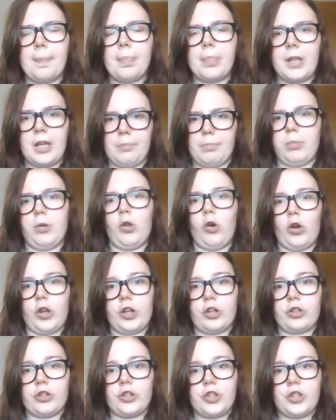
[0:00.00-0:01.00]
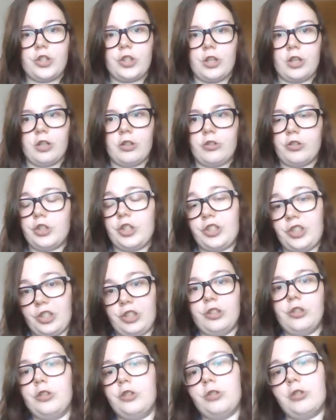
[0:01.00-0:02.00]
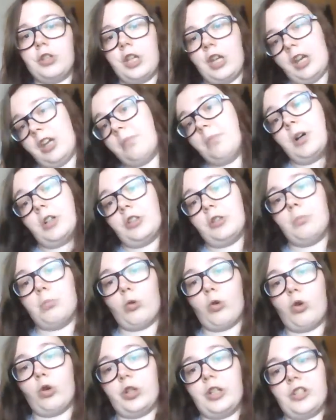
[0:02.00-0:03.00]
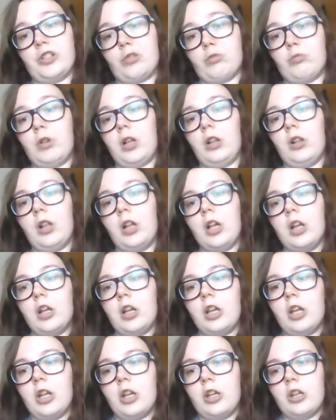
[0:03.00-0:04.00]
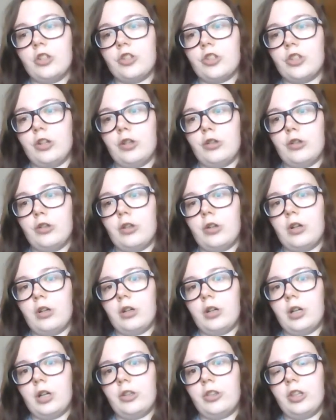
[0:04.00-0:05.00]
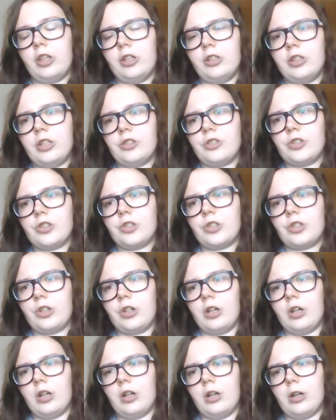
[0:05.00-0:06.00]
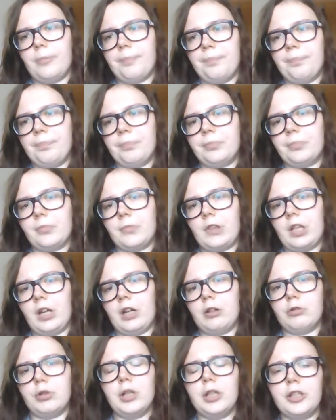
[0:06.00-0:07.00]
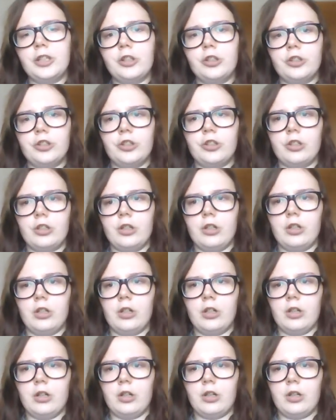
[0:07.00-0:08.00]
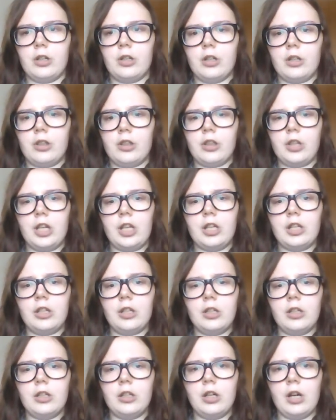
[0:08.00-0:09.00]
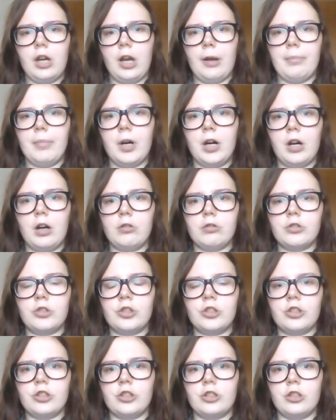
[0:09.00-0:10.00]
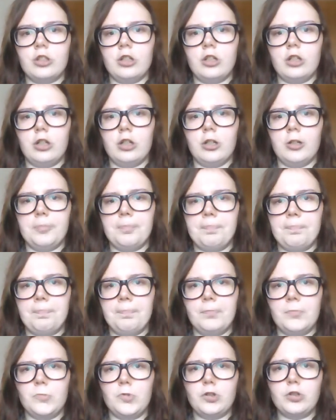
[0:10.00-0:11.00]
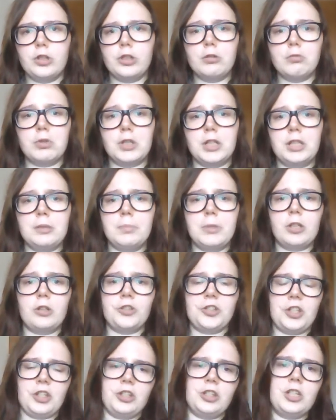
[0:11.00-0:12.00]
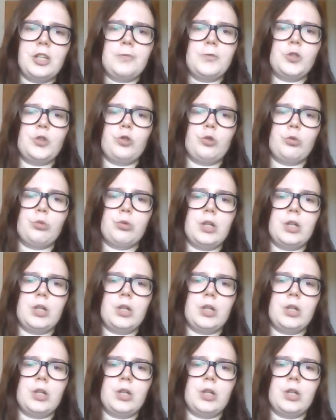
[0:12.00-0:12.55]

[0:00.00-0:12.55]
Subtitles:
employers, not just in the UK but abroad as well. So I think that's a really good thing about the degree, because it gives you